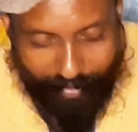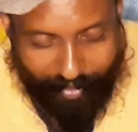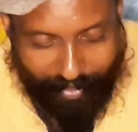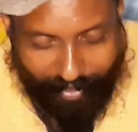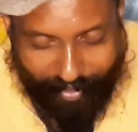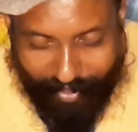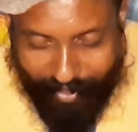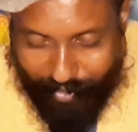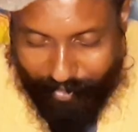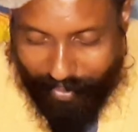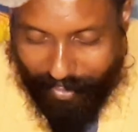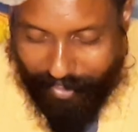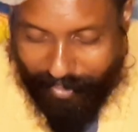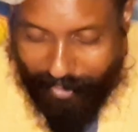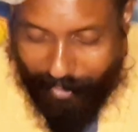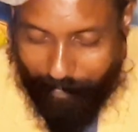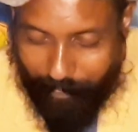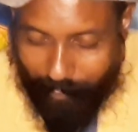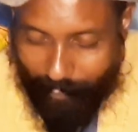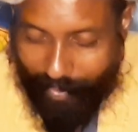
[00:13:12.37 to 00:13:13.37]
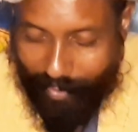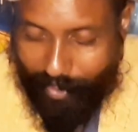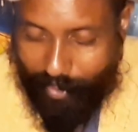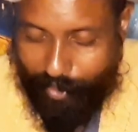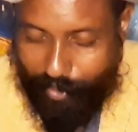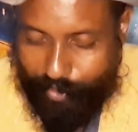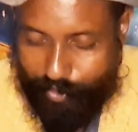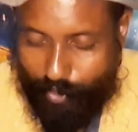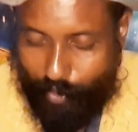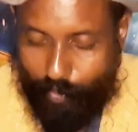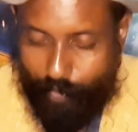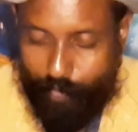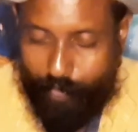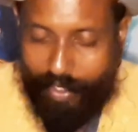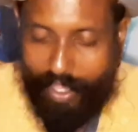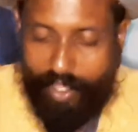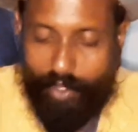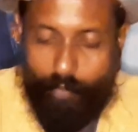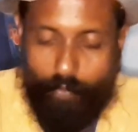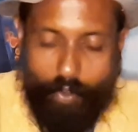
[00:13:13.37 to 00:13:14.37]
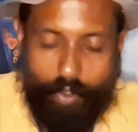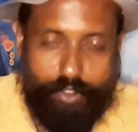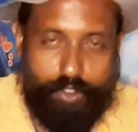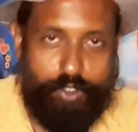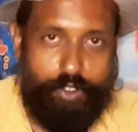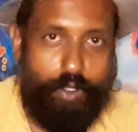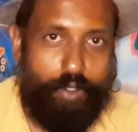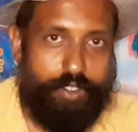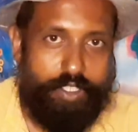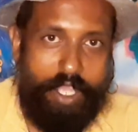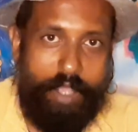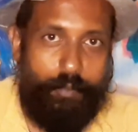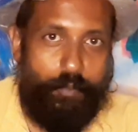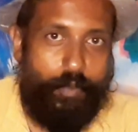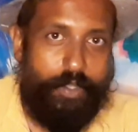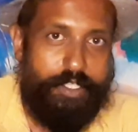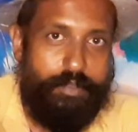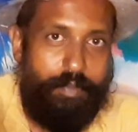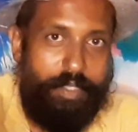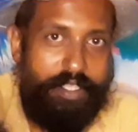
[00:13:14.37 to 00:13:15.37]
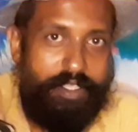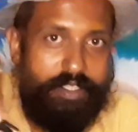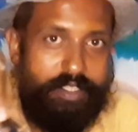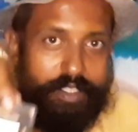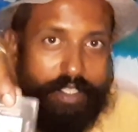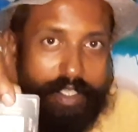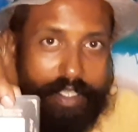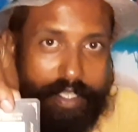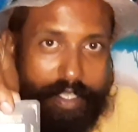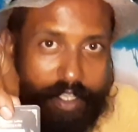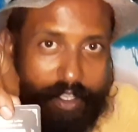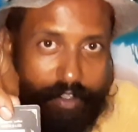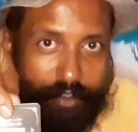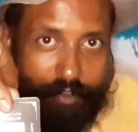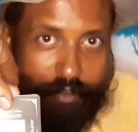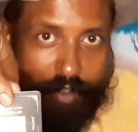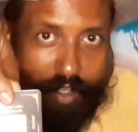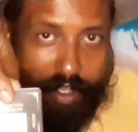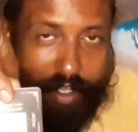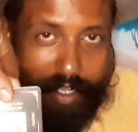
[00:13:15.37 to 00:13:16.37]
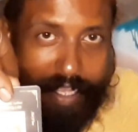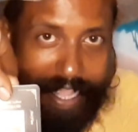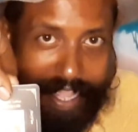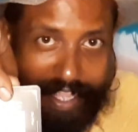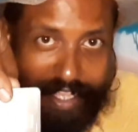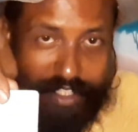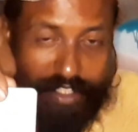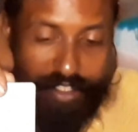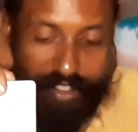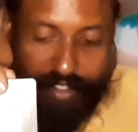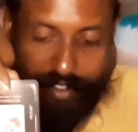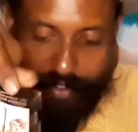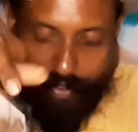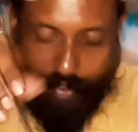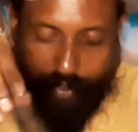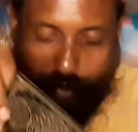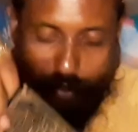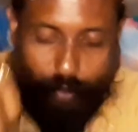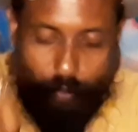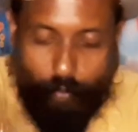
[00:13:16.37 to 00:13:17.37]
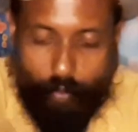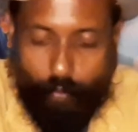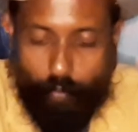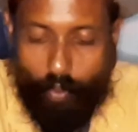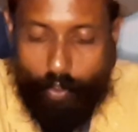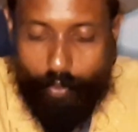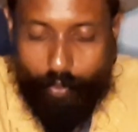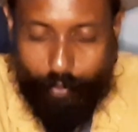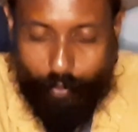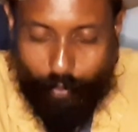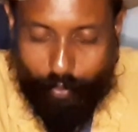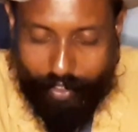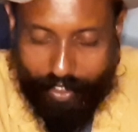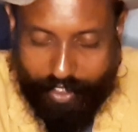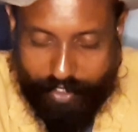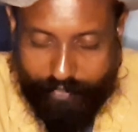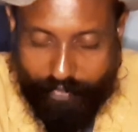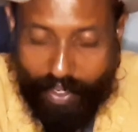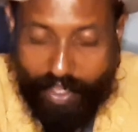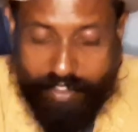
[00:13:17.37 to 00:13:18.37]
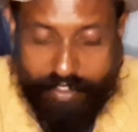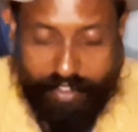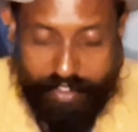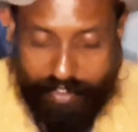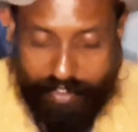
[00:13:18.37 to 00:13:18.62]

Interesting. So Knight of Wands shows up, which means haste. You would want to do things fast.